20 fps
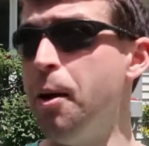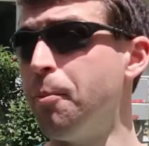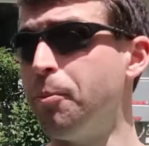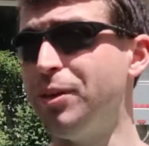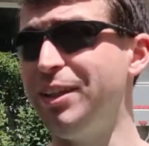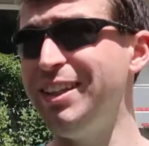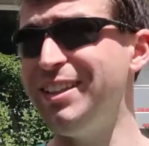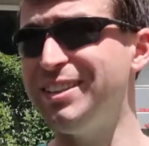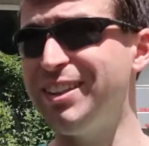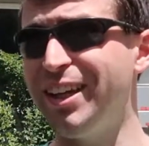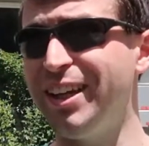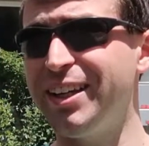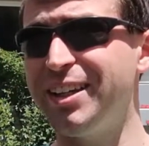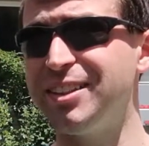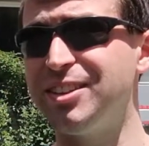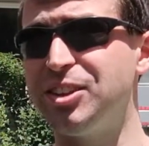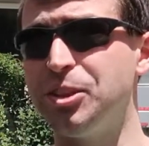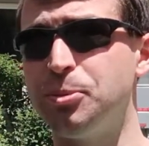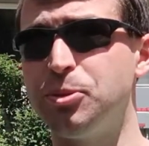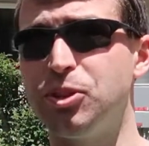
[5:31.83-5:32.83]
Please like
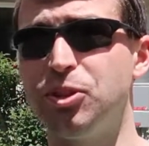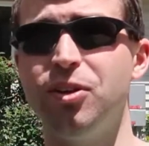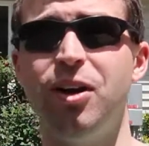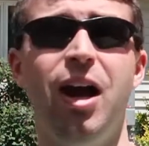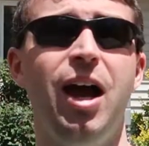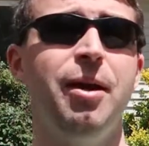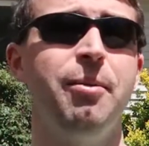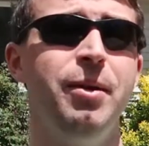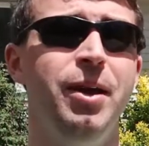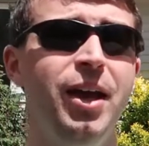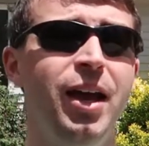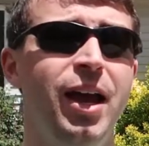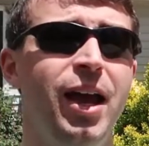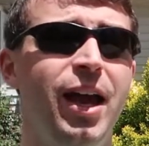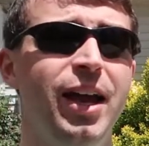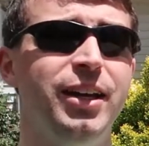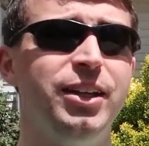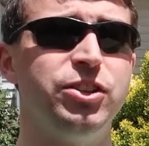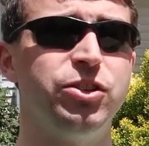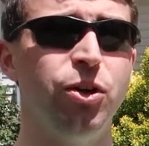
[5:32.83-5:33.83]
and subscribe,
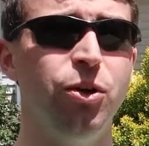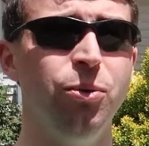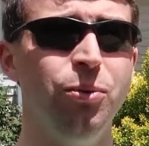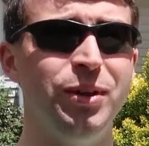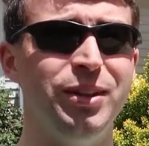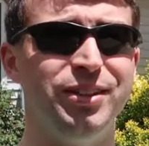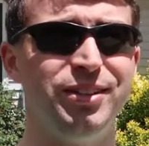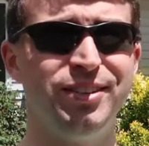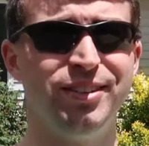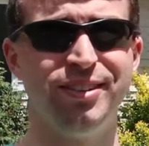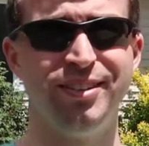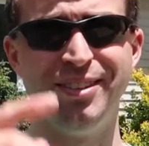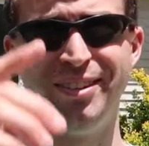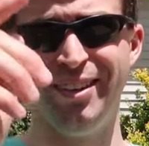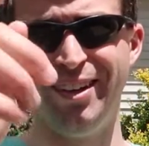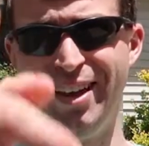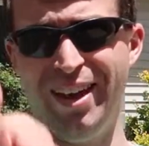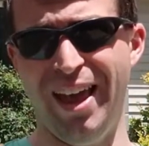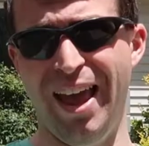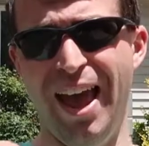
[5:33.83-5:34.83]
and as always,
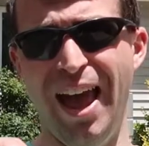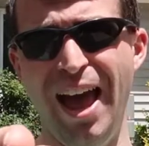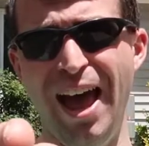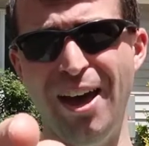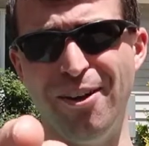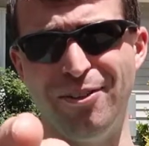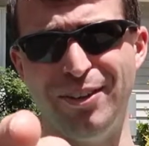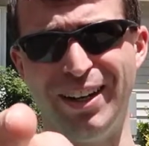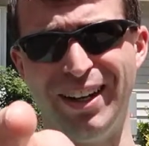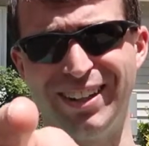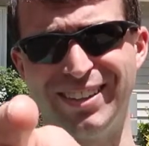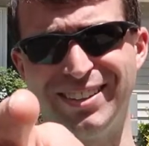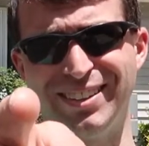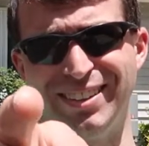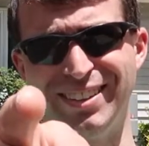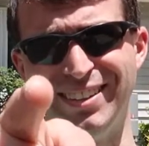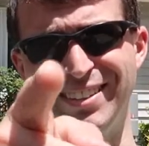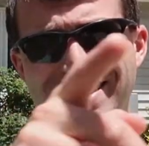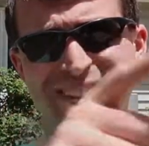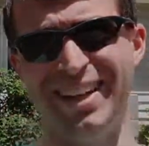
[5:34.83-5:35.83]
have an
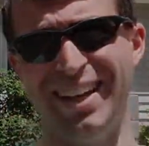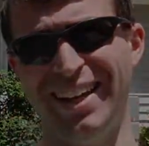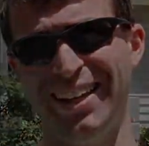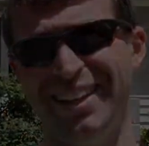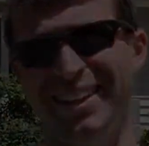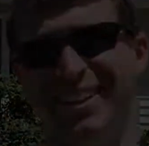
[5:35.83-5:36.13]
excellent day.